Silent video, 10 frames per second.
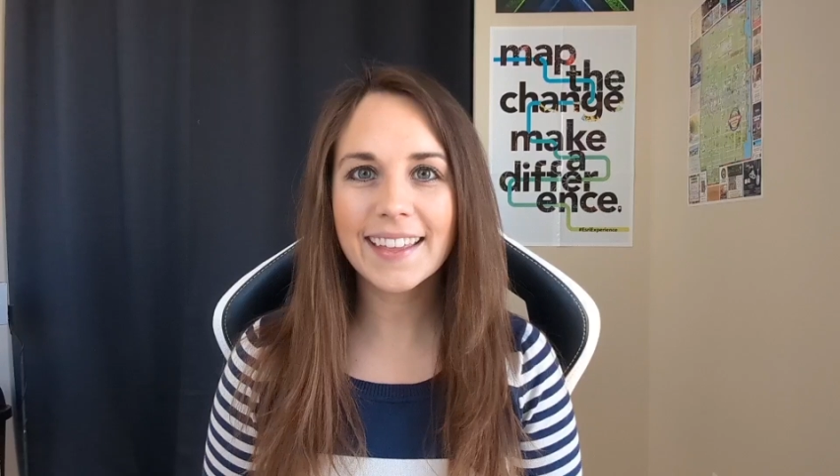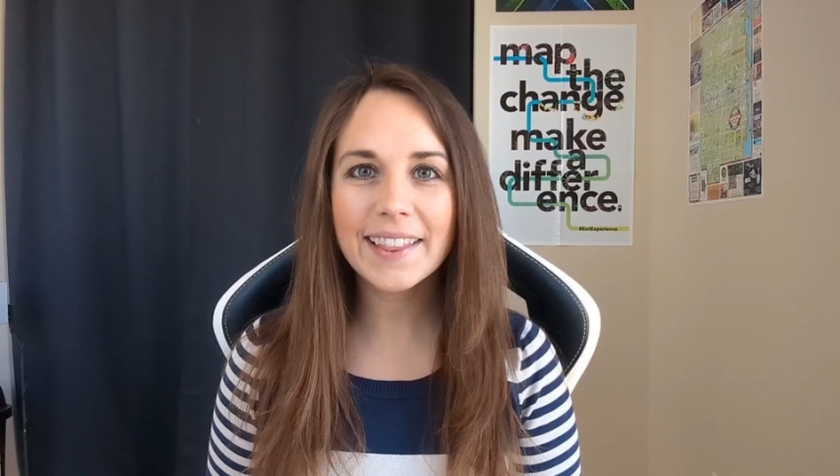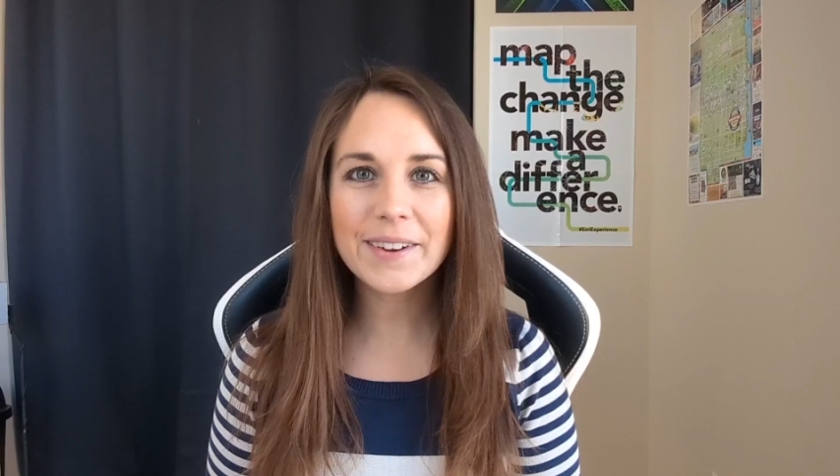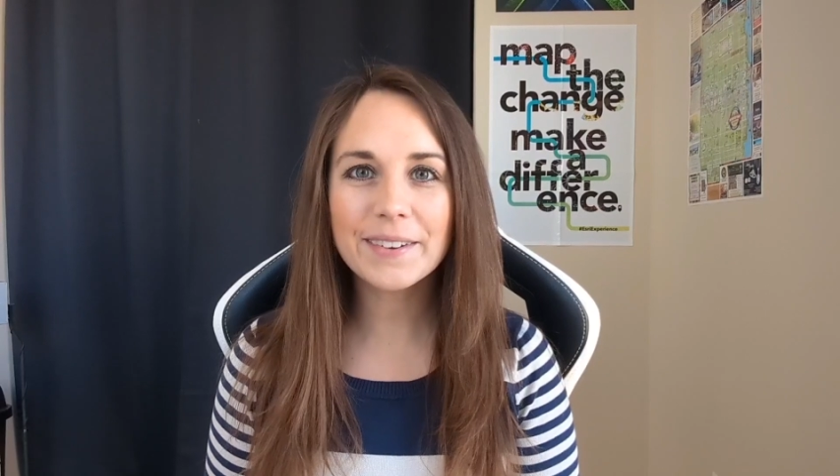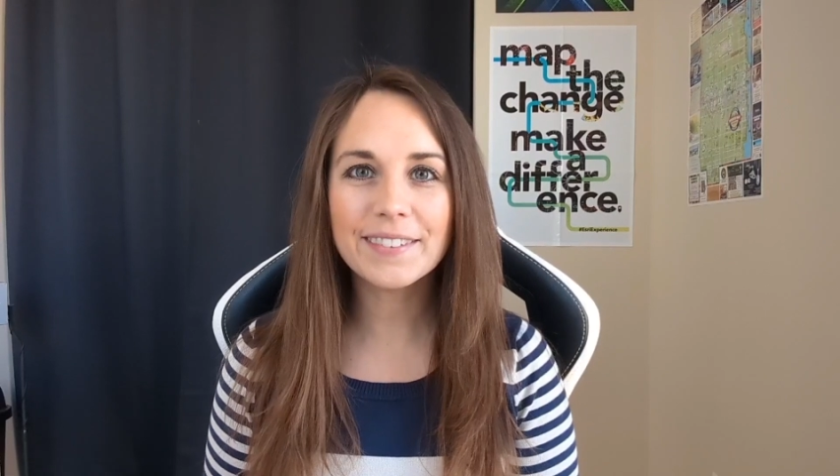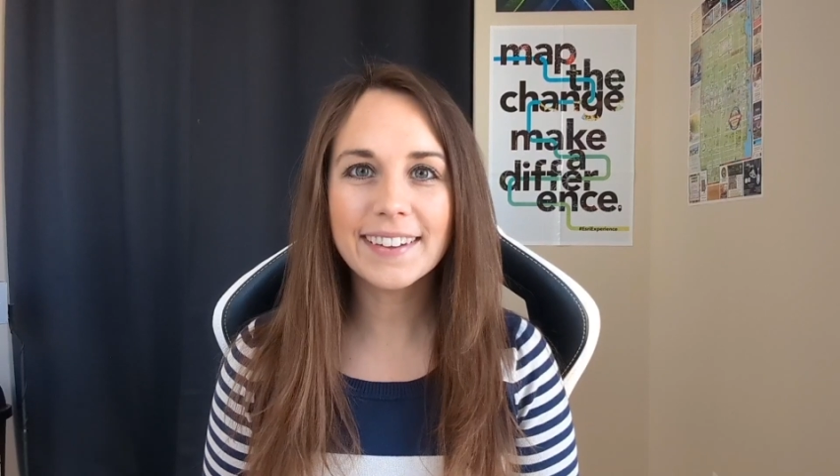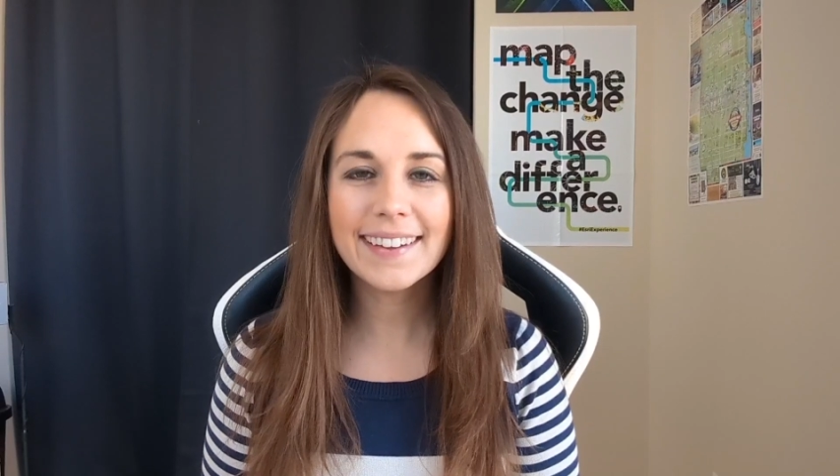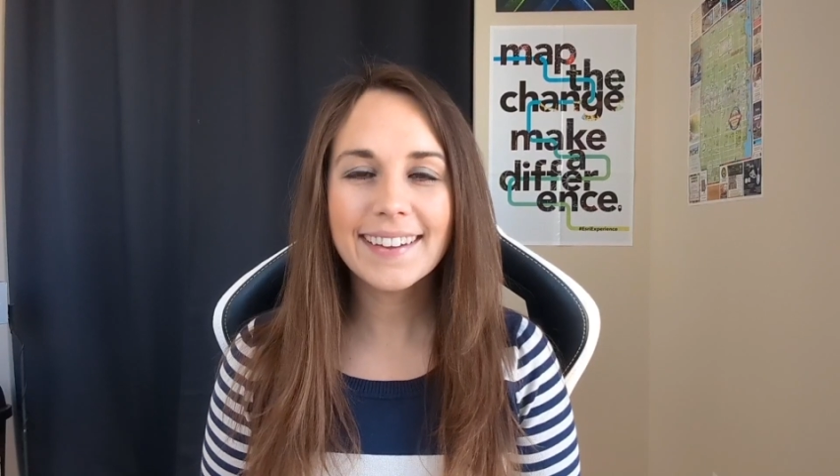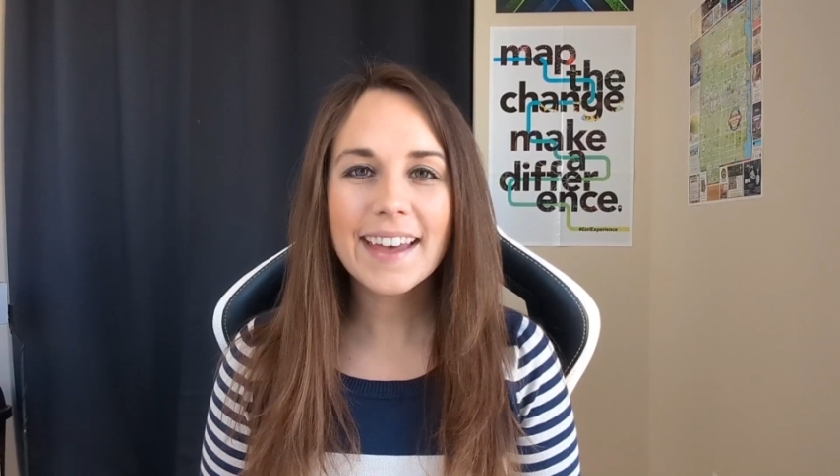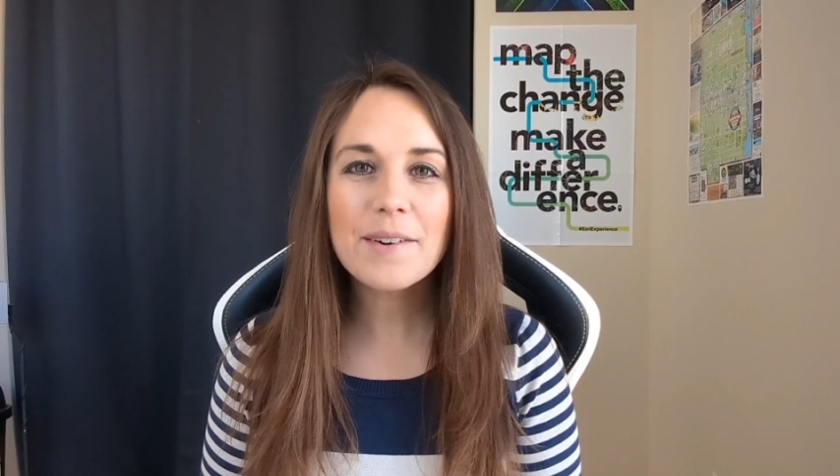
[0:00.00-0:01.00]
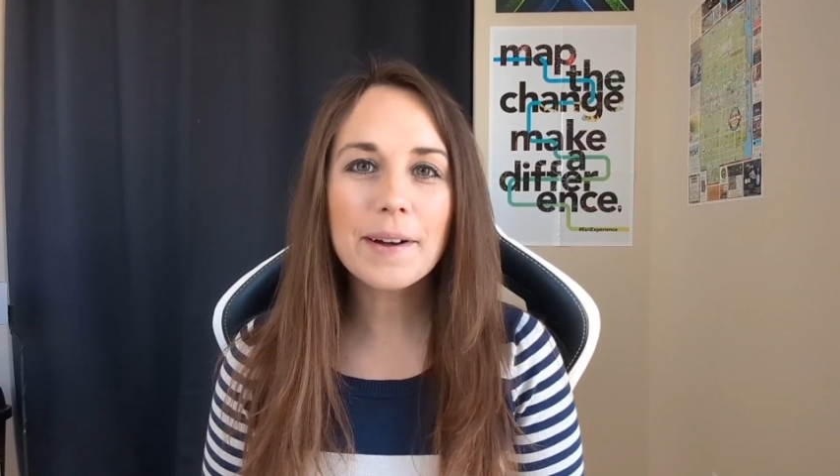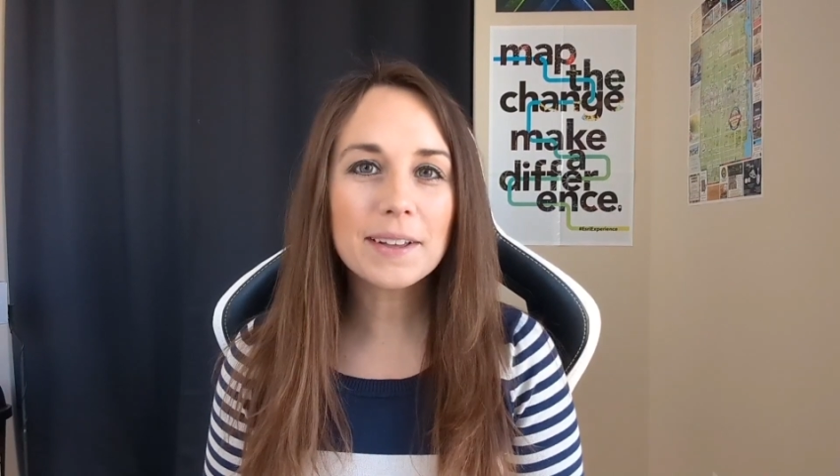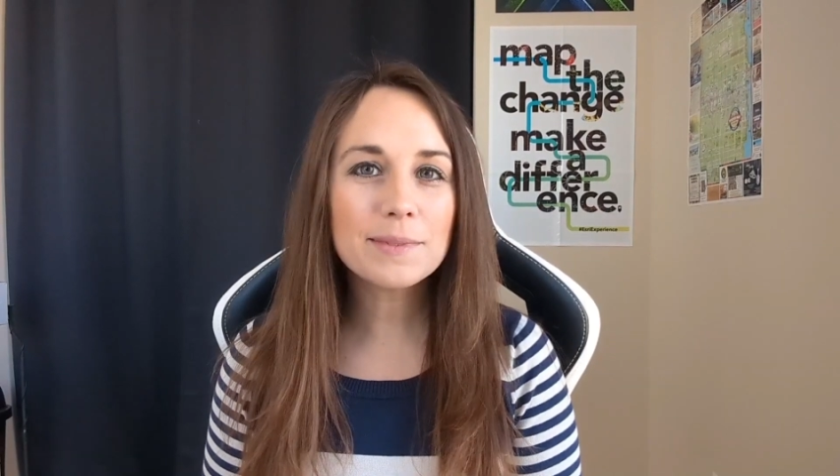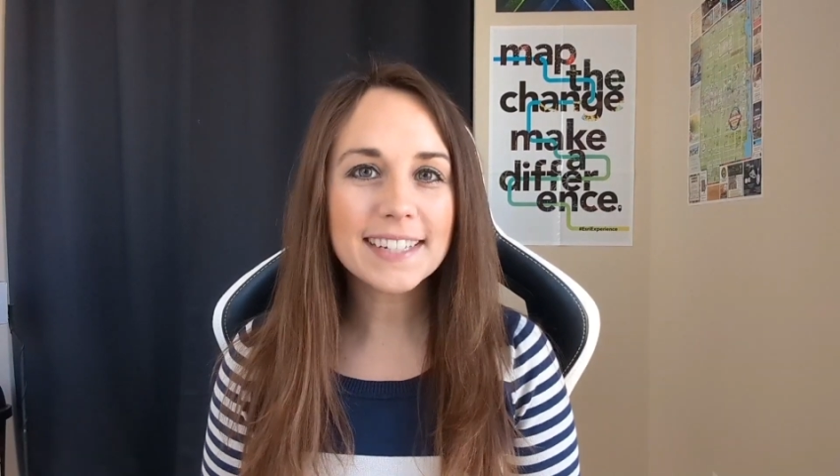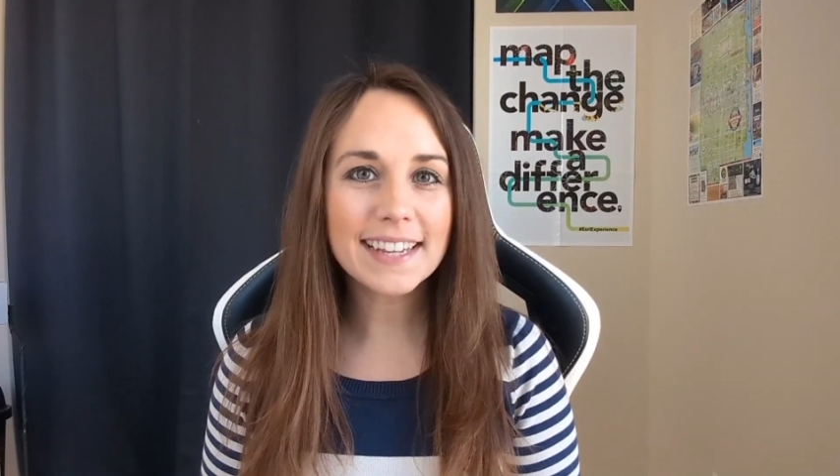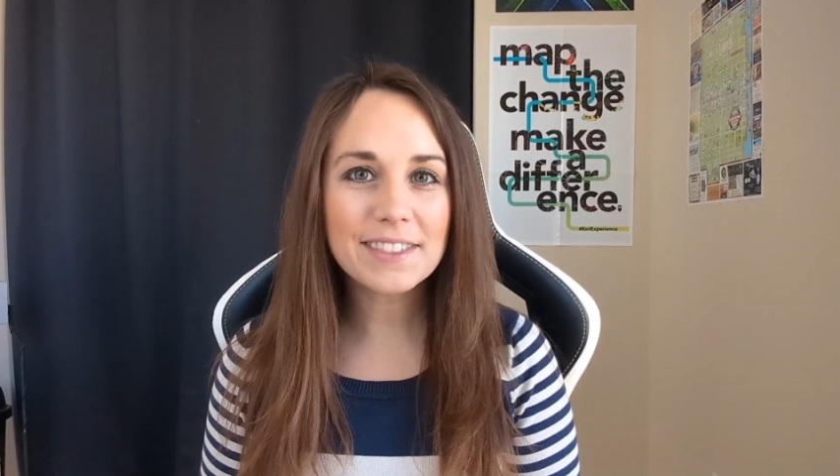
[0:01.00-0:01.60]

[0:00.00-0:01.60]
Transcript: Hello, and welcome to day